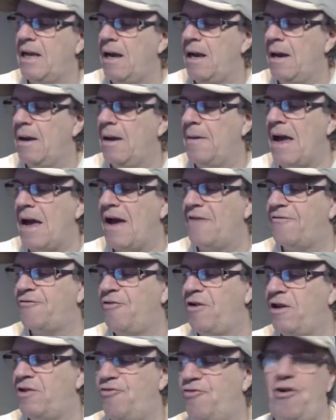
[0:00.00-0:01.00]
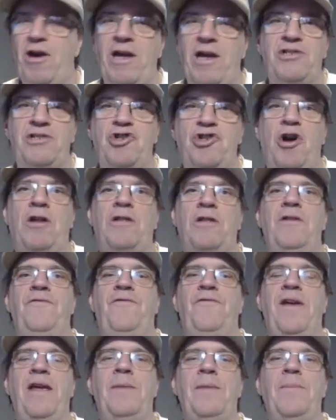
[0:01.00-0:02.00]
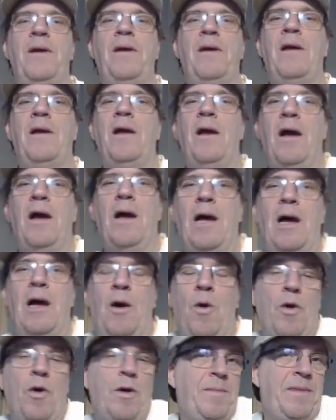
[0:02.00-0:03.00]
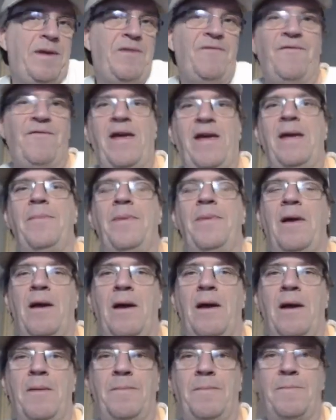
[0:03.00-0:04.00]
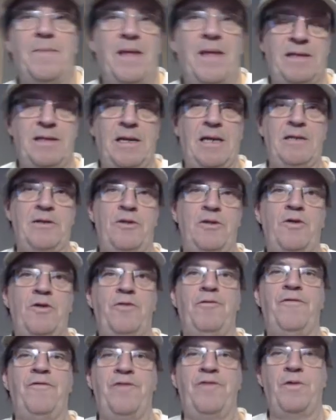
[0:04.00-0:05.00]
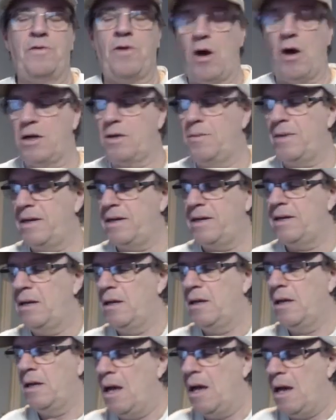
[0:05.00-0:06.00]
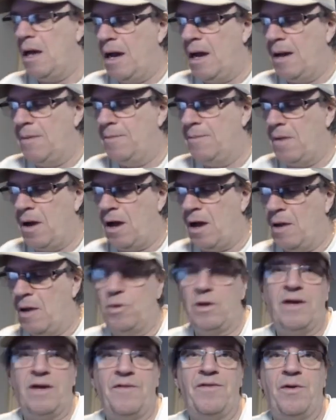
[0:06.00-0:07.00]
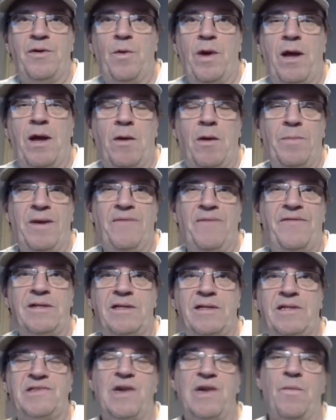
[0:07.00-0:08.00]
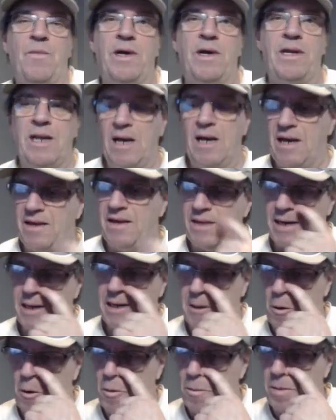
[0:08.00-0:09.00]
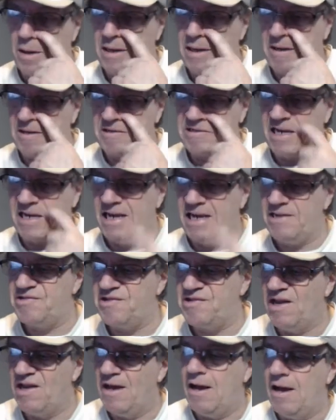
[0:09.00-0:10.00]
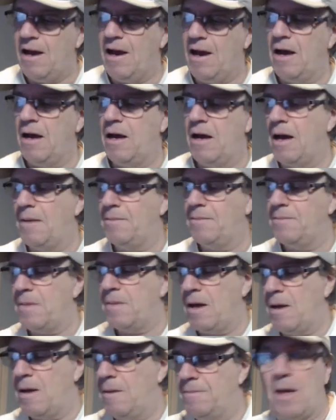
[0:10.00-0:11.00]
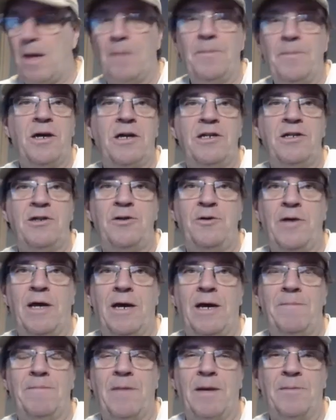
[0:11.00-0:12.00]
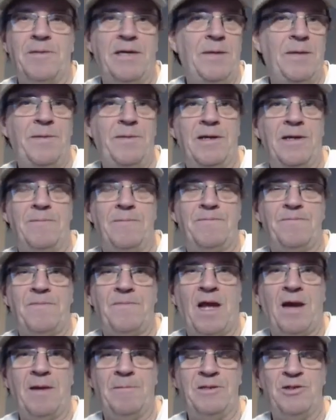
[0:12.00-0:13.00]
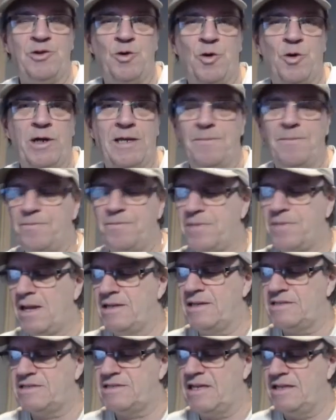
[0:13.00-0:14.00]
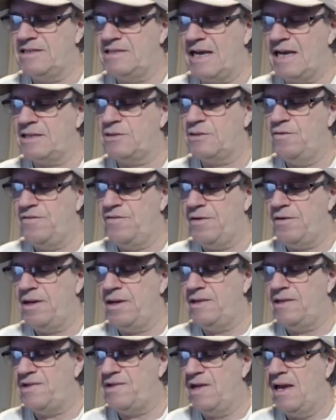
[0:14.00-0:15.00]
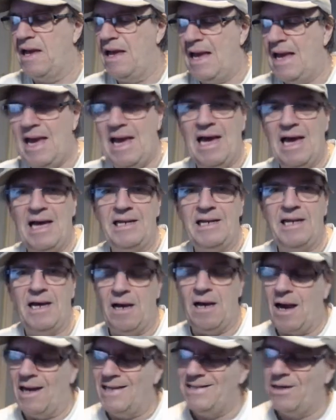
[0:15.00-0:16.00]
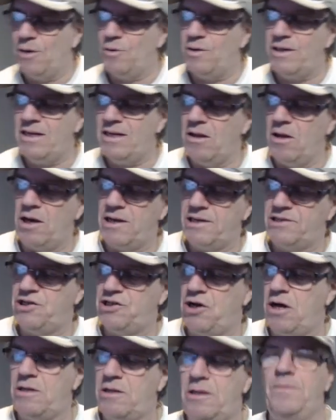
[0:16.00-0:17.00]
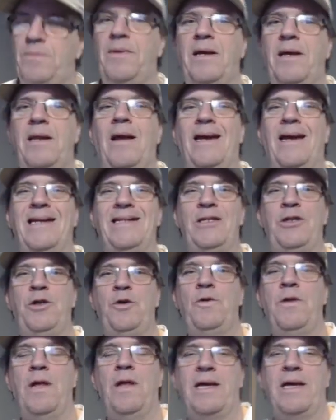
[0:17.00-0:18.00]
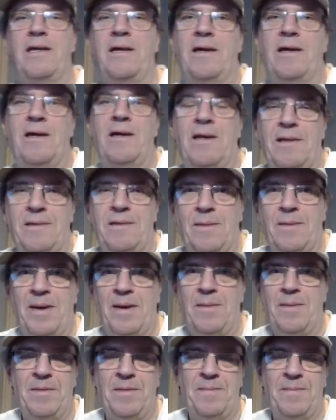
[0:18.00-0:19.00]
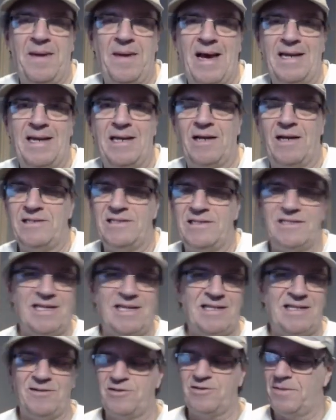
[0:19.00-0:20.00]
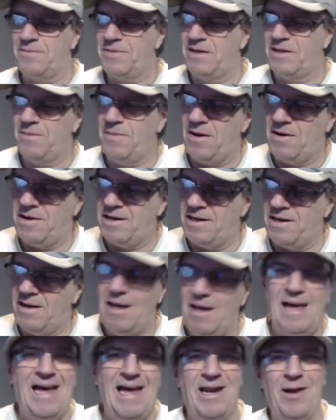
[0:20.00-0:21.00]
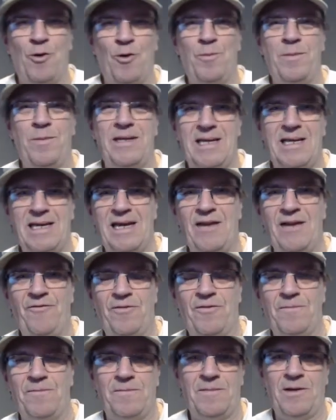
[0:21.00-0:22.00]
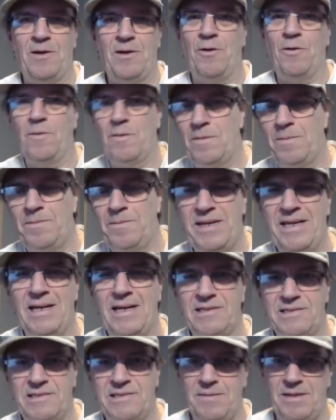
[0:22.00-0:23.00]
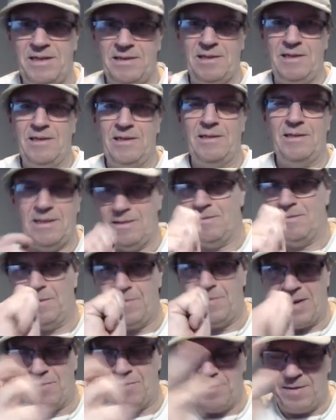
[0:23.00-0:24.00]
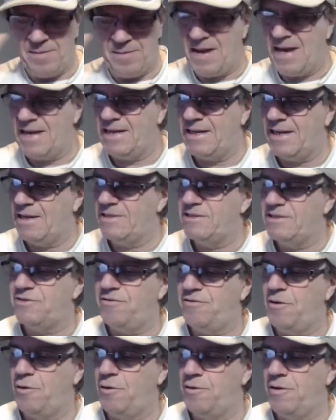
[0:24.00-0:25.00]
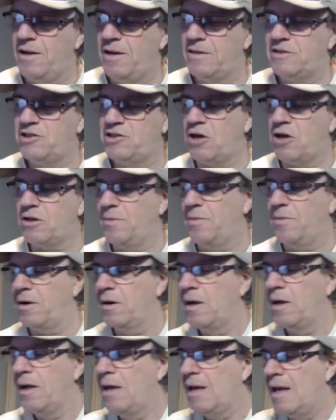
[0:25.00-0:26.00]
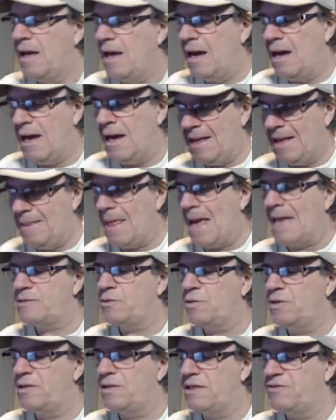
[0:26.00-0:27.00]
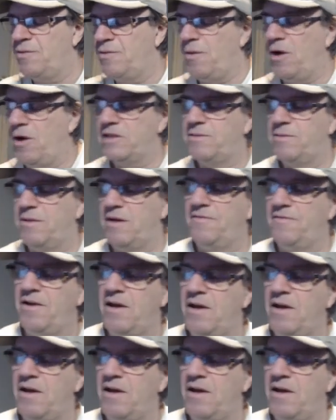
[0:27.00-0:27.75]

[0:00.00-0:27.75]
after I try a chocolate vape or a mint vape and do the review, talk about it, I will give it away. I'll piff it to someone that I know. But in this case, I'm not going to do that. I'm keeping it. I'm enjoying it. It's actually very nice. And I don't eat a lot of chocolate, but I do like the peppermint patty. I just think there's something about it. And I don't mean the kid from, Peanuts. I mean the peppermint patty ice cream or chocolate bar. And that's what this reminds me of.